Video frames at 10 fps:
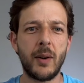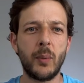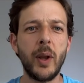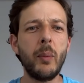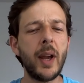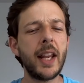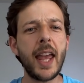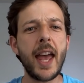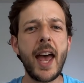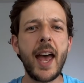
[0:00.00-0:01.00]
we win
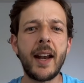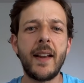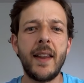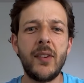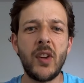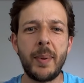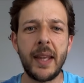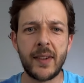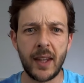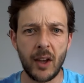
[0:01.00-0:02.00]
again. Easy
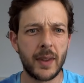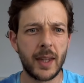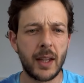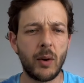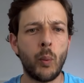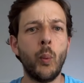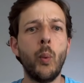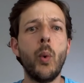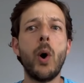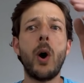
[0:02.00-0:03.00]
peasy.
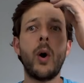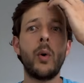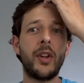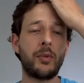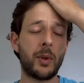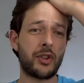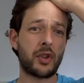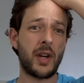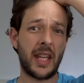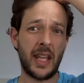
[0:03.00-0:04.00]
Whoa, this one's
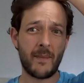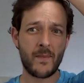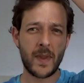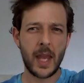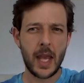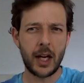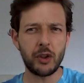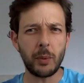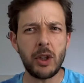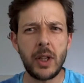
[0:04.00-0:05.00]
tricky.
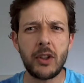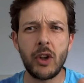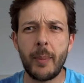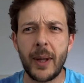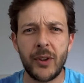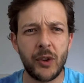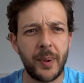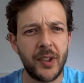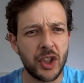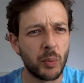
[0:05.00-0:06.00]
Here's what you need to know about this
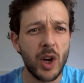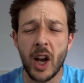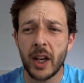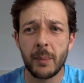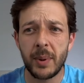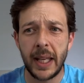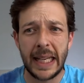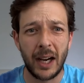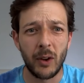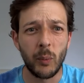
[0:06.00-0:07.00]
position. We're not going to play it
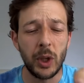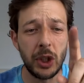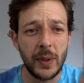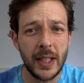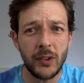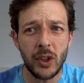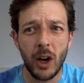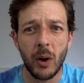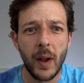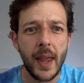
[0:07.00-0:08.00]
out. What you need to
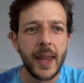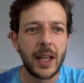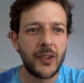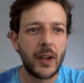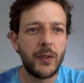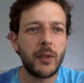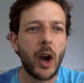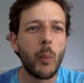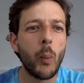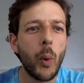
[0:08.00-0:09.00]
know is that if you've
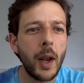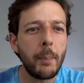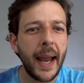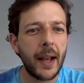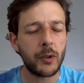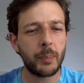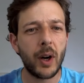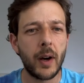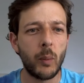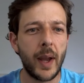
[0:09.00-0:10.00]
got one passed
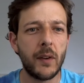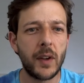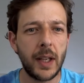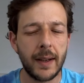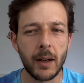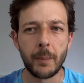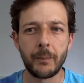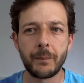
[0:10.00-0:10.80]
pawn way over here,